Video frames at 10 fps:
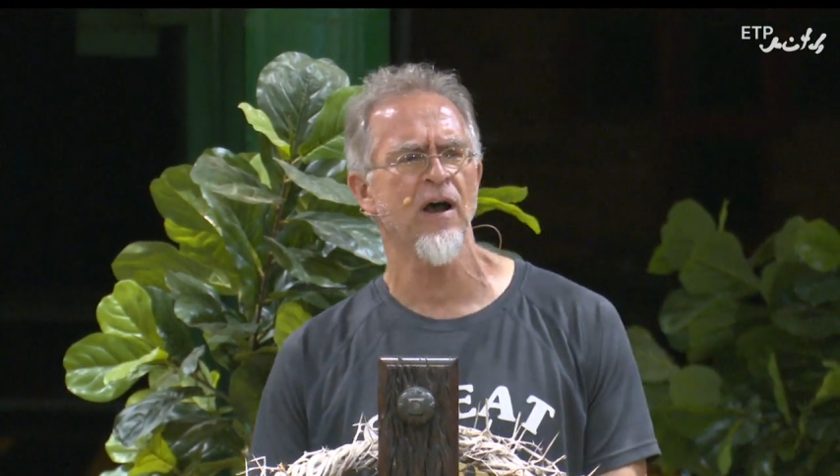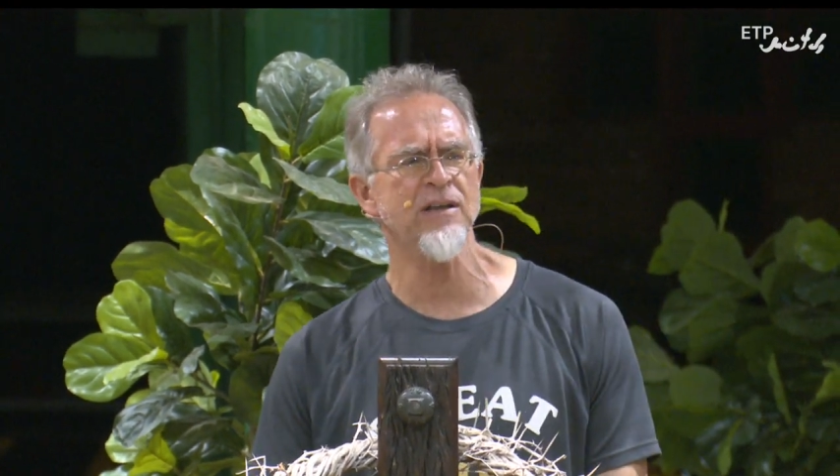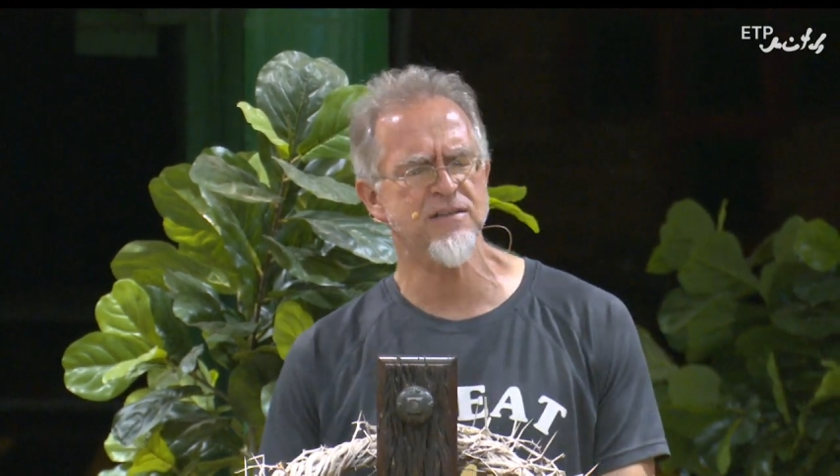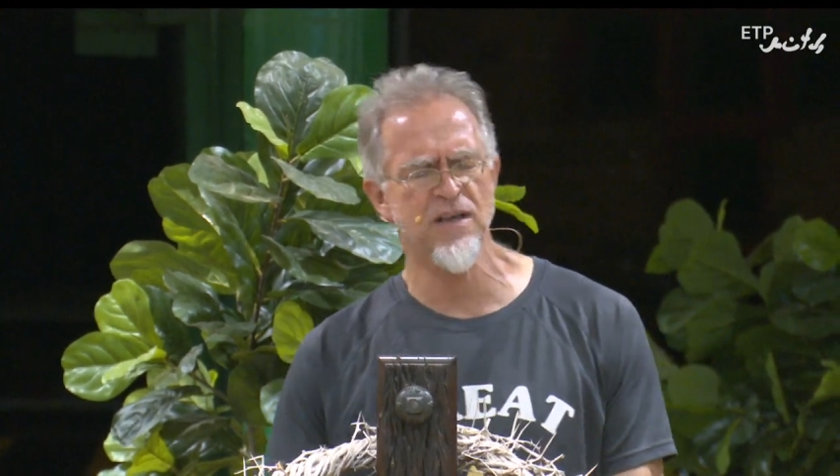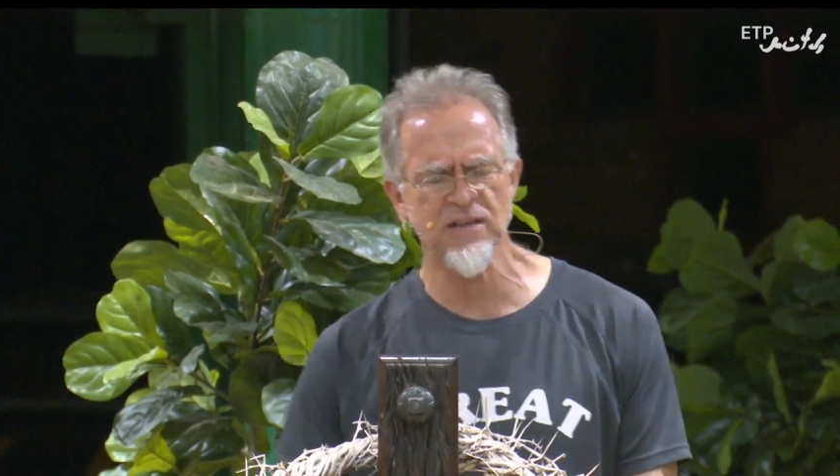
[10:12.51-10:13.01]

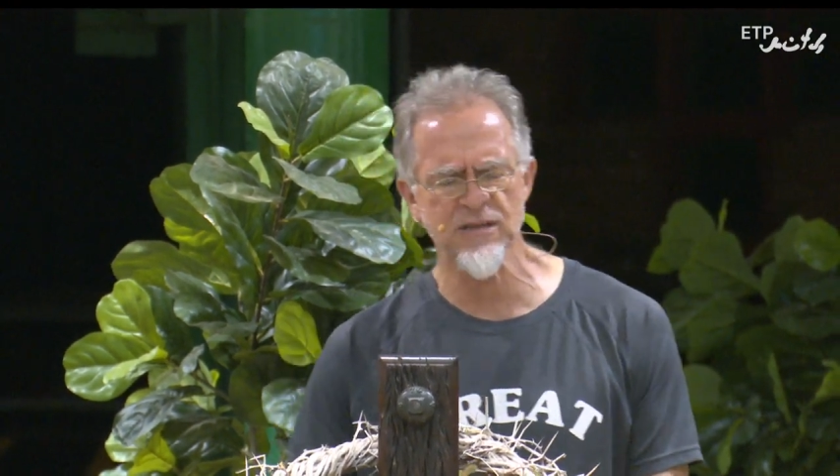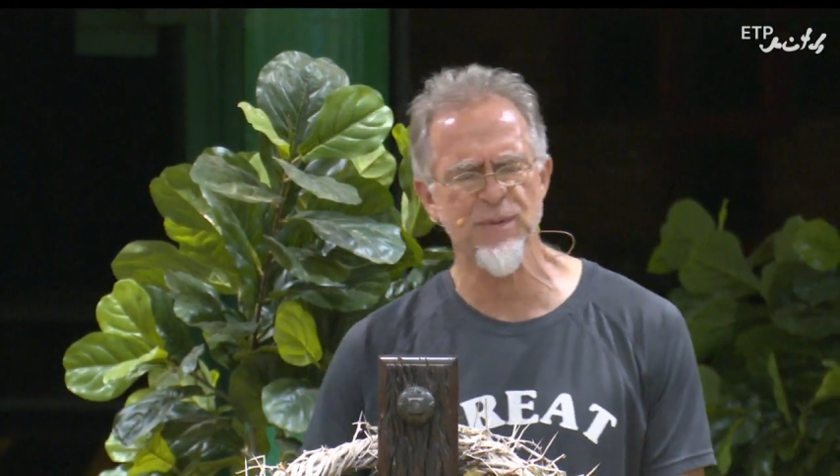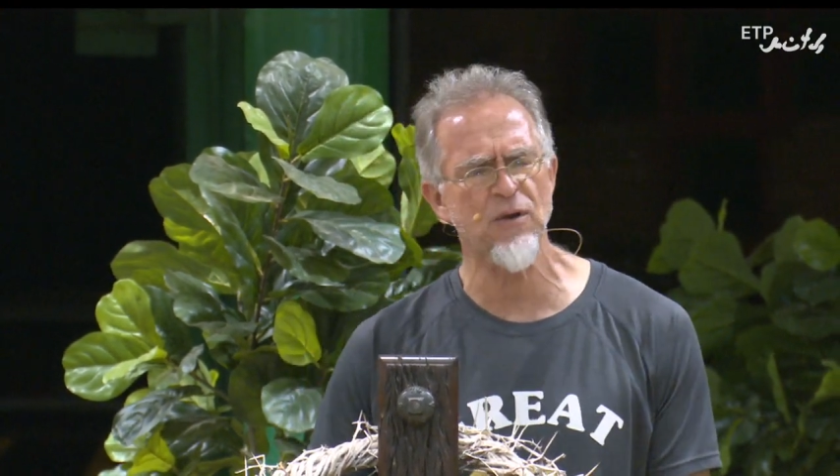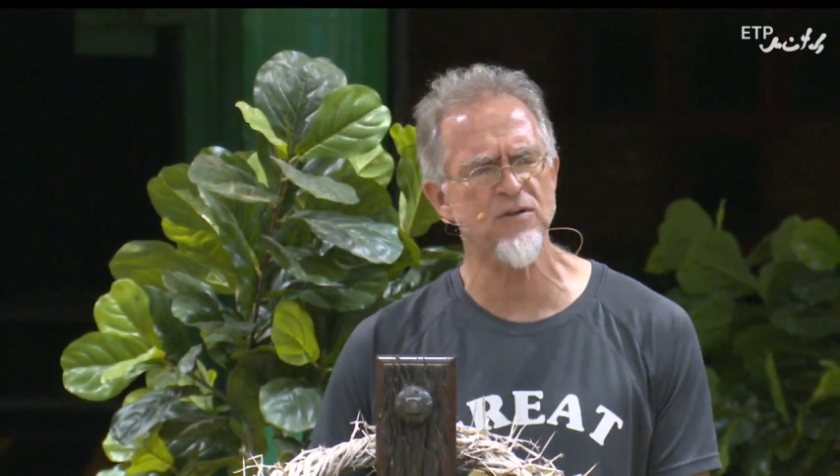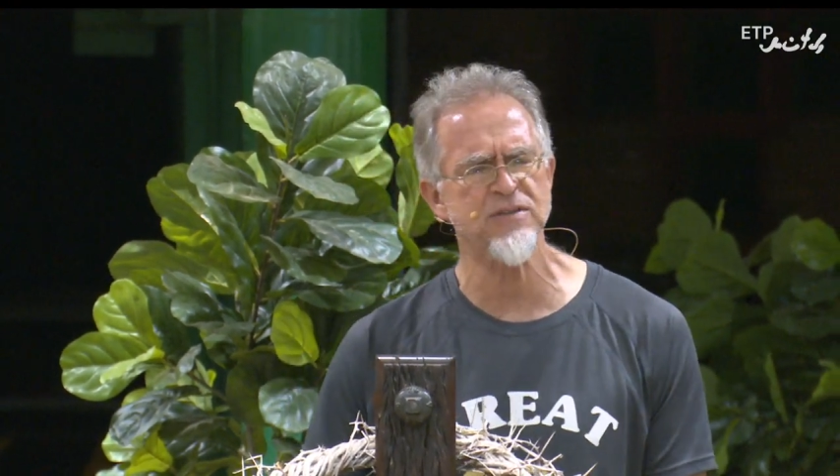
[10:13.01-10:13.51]
say this
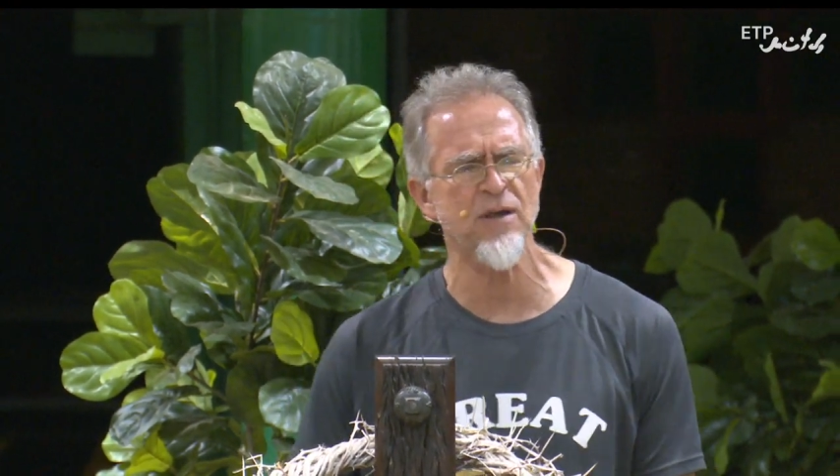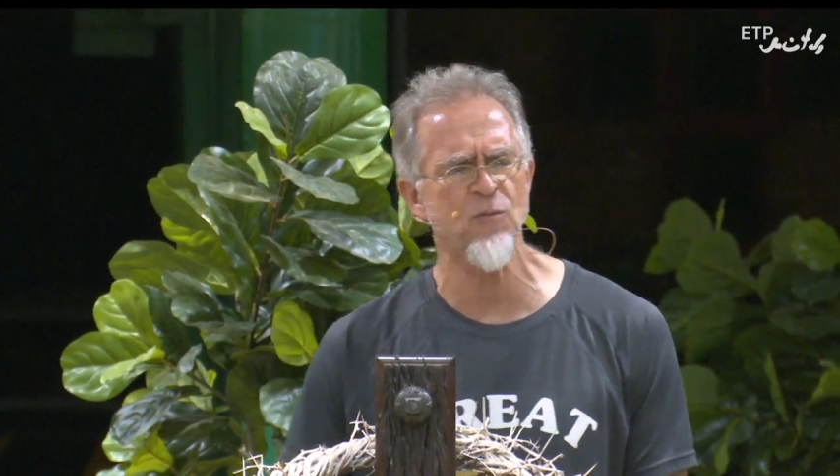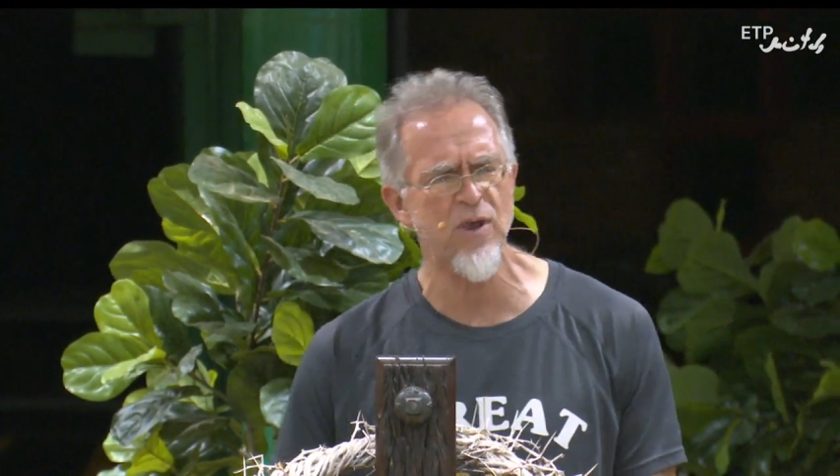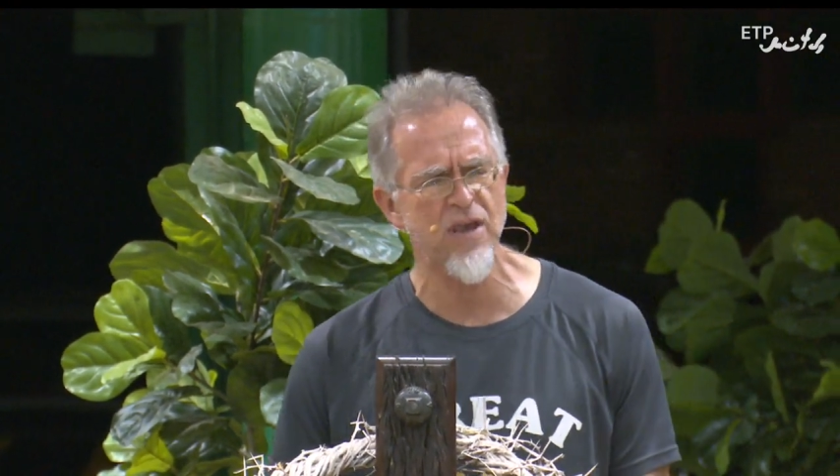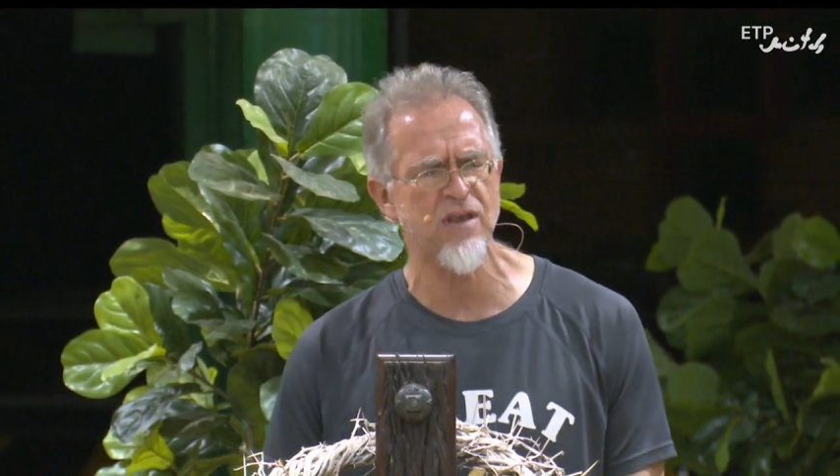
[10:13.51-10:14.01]
because I'm
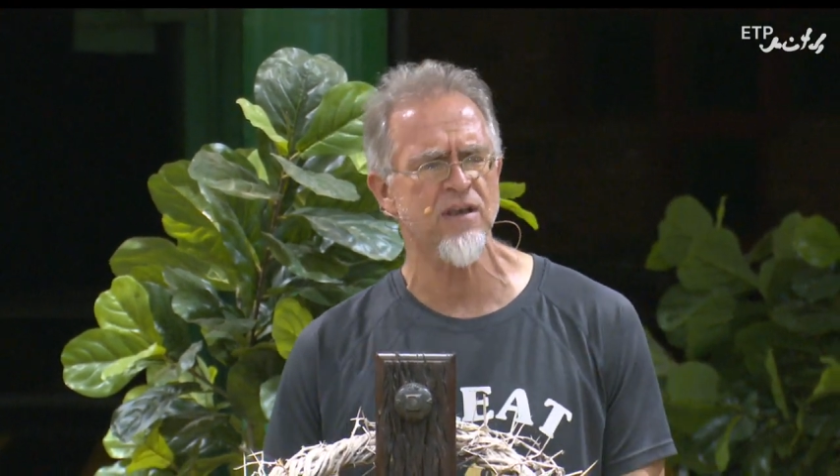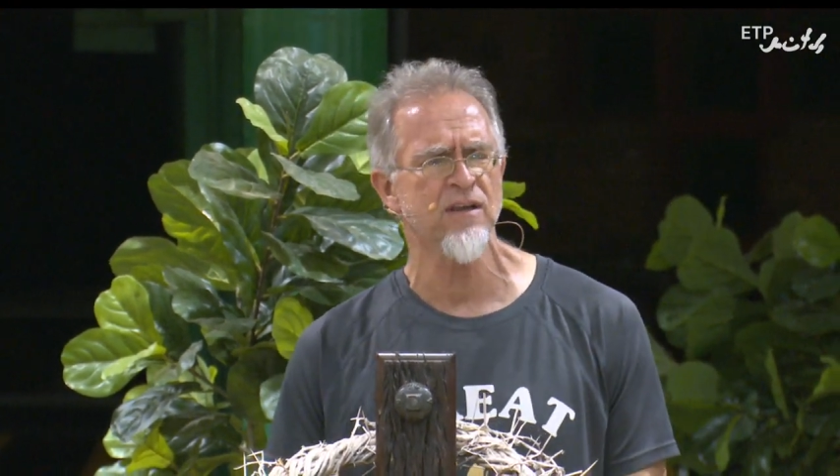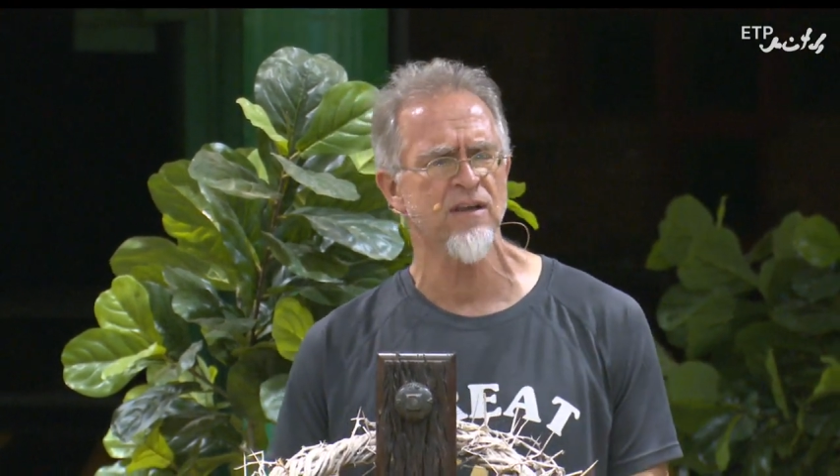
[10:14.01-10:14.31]
weak.